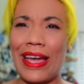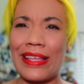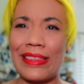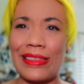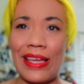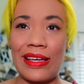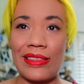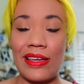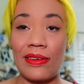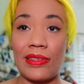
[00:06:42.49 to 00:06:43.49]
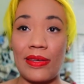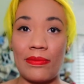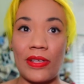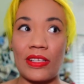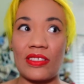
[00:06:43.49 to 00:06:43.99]
I think the only
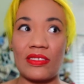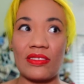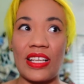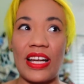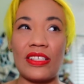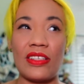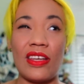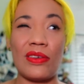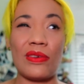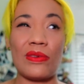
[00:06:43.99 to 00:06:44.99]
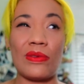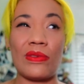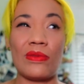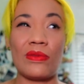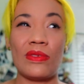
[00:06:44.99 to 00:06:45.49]
book that I know